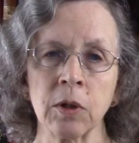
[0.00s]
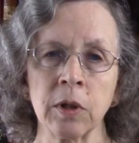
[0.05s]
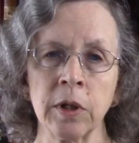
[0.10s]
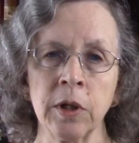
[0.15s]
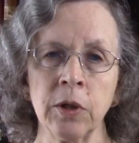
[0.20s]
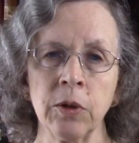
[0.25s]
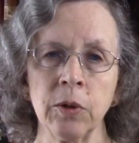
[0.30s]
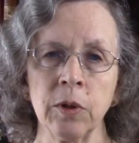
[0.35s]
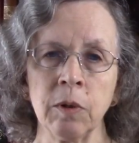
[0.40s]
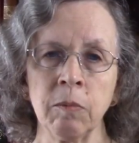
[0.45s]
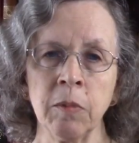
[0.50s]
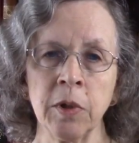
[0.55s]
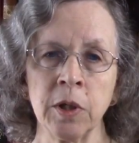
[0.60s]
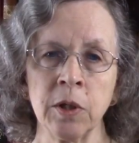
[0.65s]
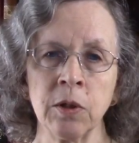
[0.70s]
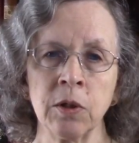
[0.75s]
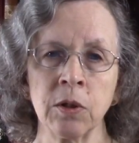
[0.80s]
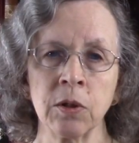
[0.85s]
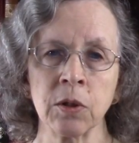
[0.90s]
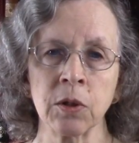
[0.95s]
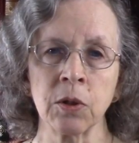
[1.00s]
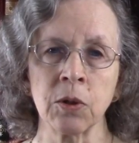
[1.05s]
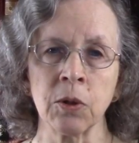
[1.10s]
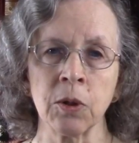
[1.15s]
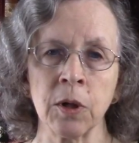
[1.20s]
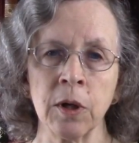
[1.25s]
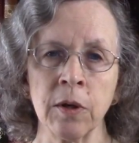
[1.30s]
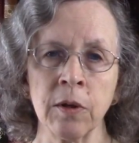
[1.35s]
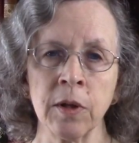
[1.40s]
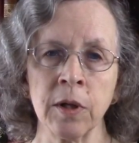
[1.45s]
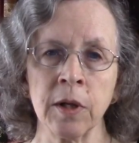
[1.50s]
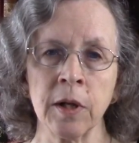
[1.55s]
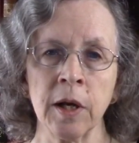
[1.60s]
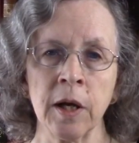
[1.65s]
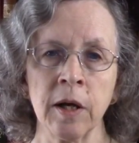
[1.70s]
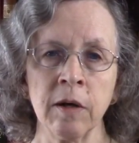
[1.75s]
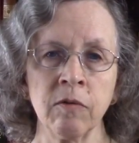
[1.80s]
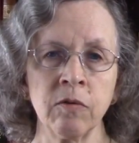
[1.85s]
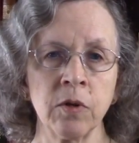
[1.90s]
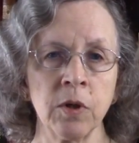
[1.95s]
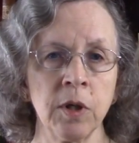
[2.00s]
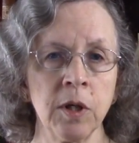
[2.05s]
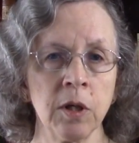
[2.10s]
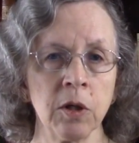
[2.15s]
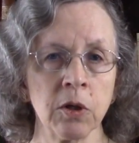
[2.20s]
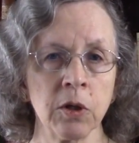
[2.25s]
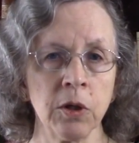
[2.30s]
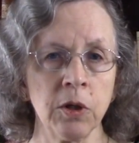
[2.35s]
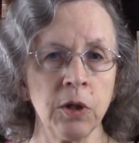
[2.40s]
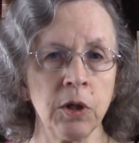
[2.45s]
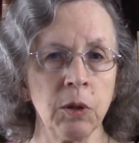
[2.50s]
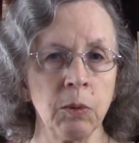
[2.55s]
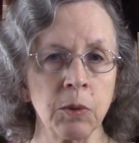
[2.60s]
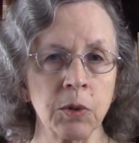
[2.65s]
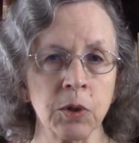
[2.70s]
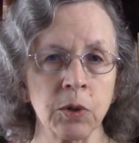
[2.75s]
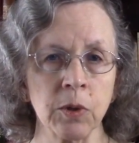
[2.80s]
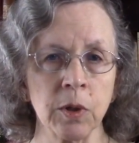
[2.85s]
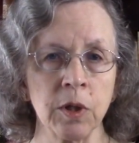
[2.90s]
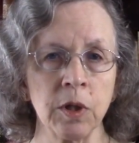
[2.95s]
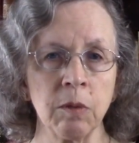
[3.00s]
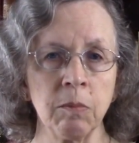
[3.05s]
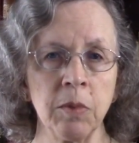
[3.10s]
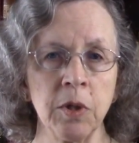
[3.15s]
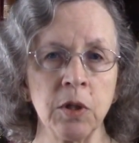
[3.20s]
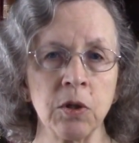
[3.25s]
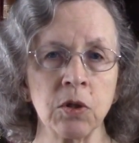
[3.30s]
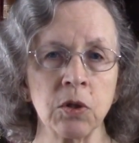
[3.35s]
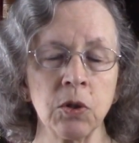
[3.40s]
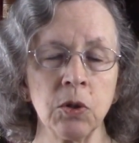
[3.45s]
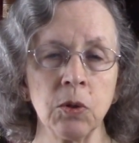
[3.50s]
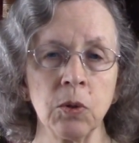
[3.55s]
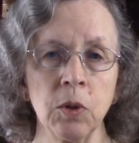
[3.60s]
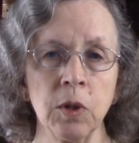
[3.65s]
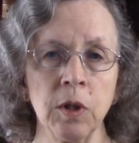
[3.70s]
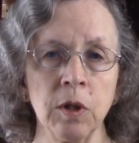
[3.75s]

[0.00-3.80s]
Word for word: later admitted to the court that after he learned he was going to be sued,